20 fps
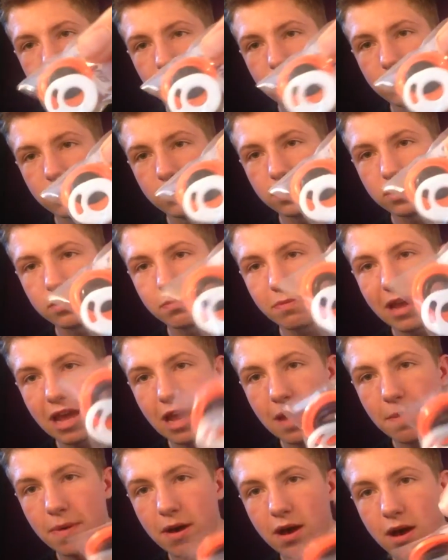of little
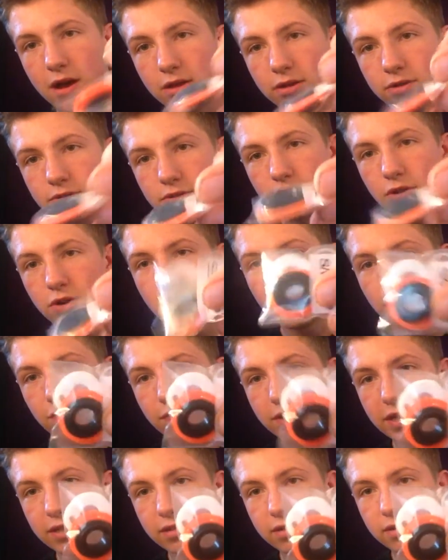spare parts,
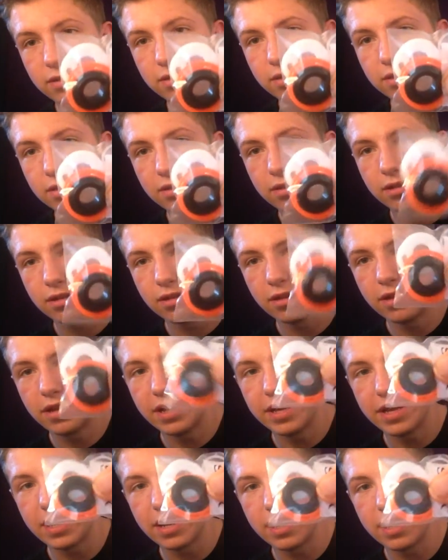O-rings,
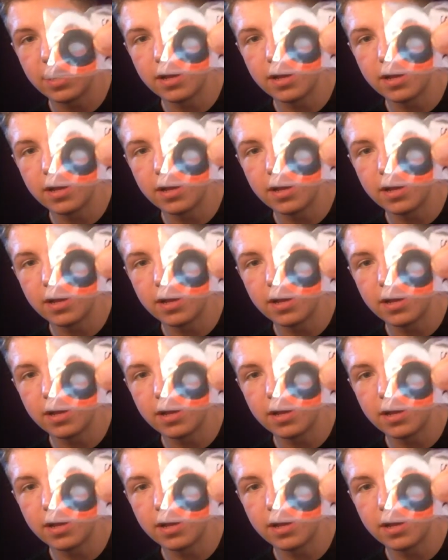a